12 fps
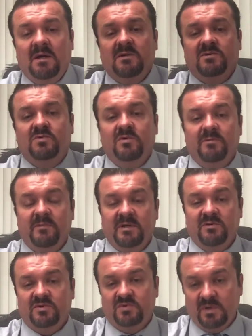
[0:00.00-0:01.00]
School
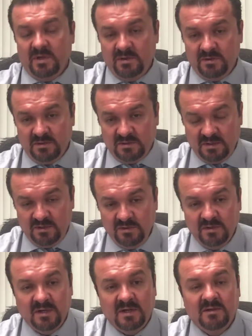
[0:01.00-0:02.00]
administrators could
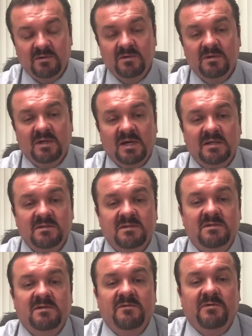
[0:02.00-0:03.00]
utilize
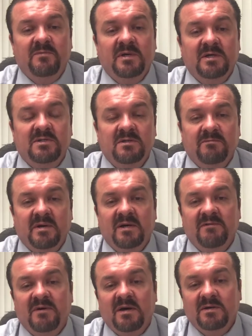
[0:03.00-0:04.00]
this information by
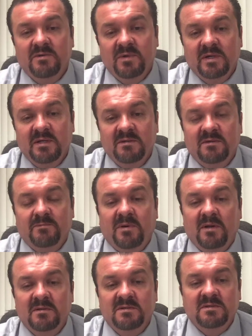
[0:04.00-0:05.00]
evaluating their
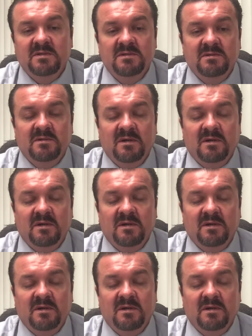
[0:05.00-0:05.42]
policies